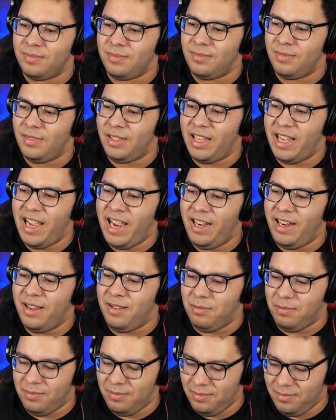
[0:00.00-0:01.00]
Yay!
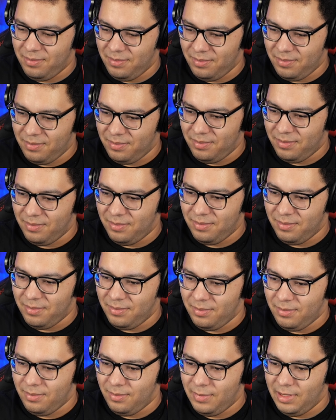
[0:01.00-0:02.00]

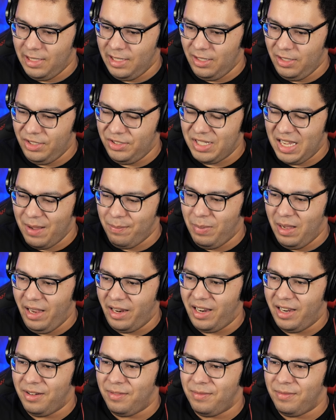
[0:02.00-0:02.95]
Well, at least not Bucket.